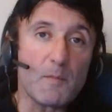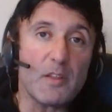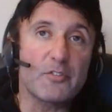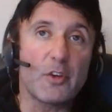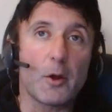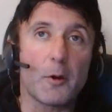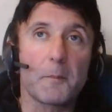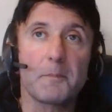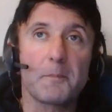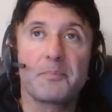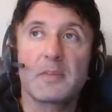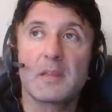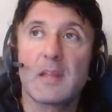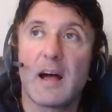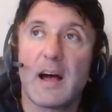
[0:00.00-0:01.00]
So
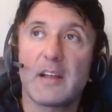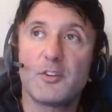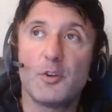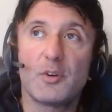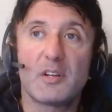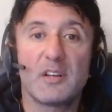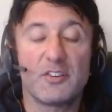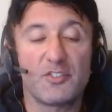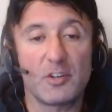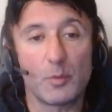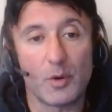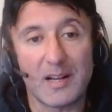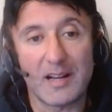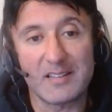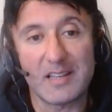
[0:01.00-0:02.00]
I do conditioning
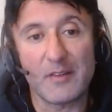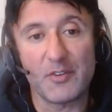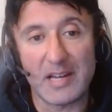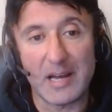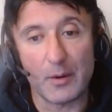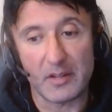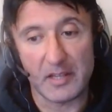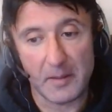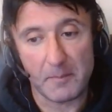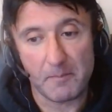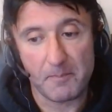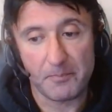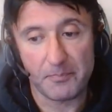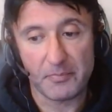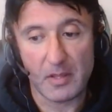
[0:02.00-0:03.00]
workouts every now and again.
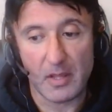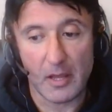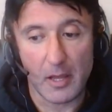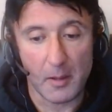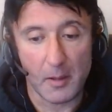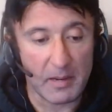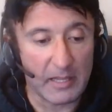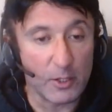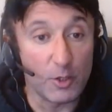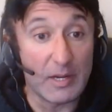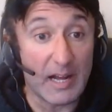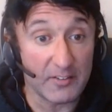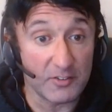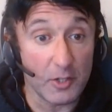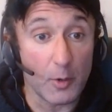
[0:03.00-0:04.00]
Like you
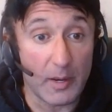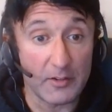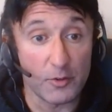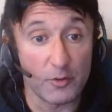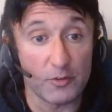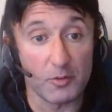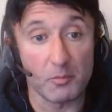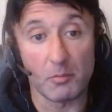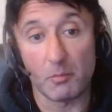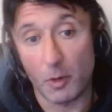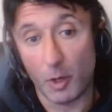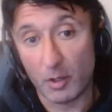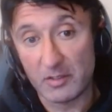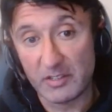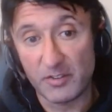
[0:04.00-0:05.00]
guys know, I do some
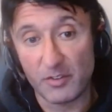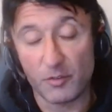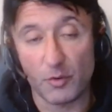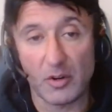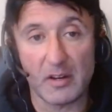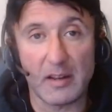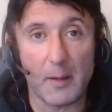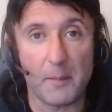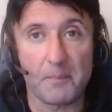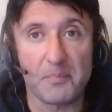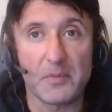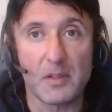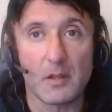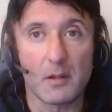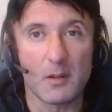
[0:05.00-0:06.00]
long distance running now.
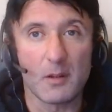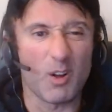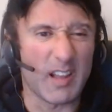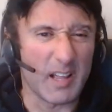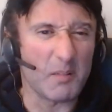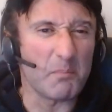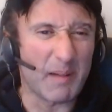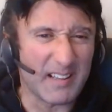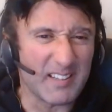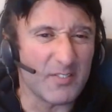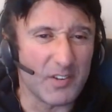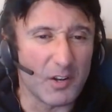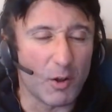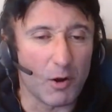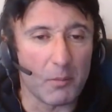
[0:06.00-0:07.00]
Not like
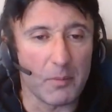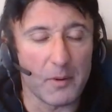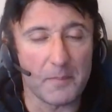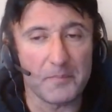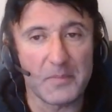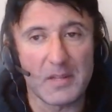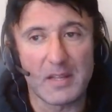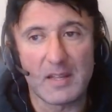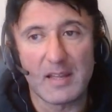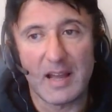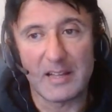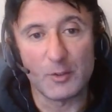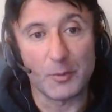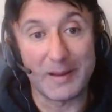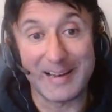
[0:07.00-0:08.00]
massively long, but
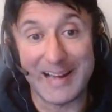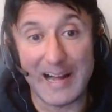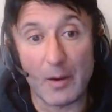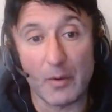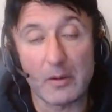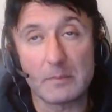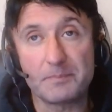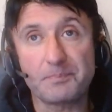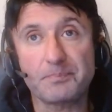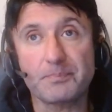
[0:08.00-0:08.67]
I do about an hour.